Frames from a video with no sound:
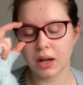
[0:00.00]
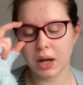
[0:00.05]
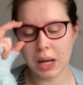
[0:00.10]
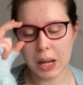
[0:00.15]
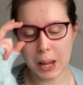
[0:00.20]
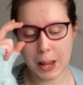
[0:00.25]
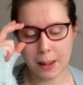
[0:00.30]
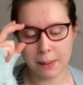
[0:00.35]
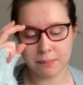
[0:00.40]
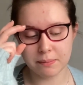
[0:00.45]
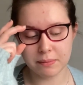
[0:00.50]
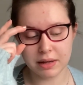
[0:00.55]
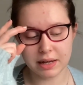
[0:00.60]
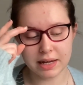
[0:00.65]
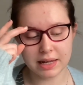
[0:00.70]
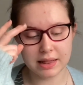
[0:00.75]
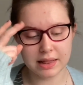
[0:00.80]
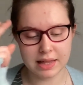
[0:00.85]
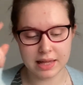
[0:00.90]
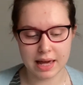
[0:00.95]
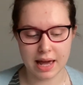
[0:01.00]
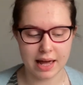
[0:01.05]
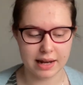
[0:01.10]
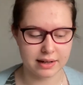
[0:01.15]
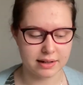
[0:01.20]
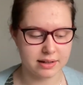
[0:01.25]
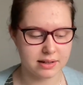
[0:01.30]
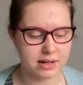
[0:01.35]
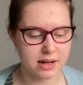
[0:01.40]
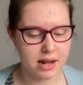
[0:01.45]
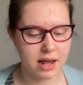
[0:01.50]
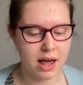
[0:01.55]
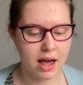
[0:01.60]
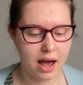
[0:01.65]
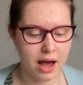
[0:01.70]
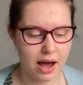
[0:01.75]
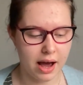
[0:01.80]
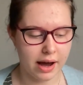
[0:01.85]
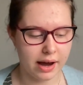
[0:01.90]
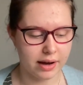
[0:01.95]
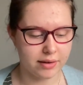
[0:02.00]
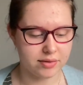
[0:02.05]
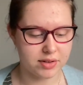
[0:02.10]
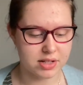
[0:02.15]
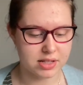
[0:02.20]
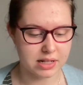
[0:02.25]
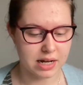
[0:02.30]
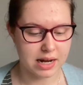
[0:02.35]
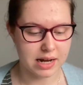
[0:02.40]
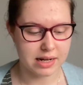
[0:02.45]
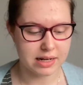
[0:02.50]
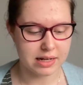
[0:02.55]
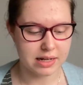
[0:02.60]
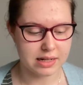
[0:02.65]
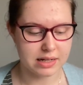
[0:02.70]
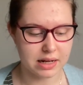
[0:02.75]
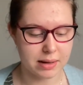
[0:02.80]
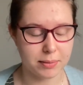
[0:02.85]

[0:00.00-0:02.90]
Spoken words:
In the end, I've decided